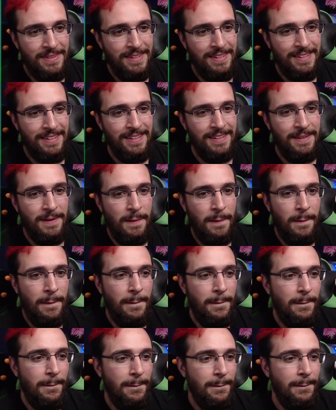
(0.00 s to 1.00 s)

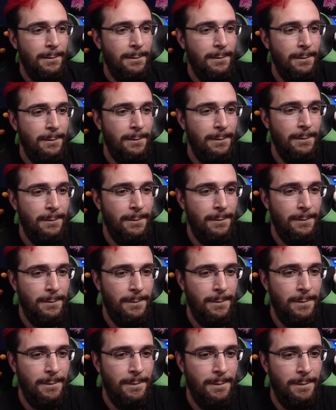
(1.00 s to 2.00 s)

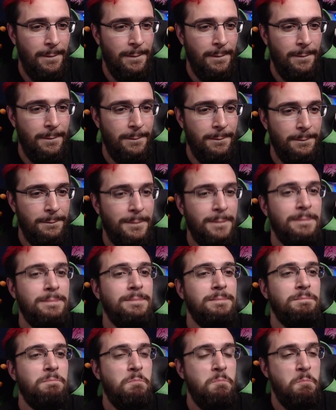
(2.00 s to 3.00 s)

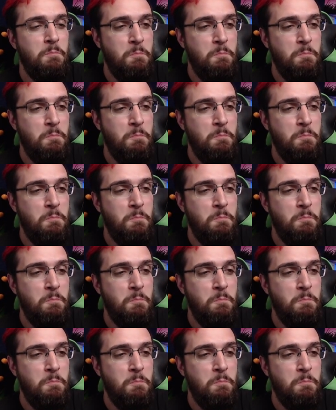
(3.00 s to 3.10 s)
(no one is talking)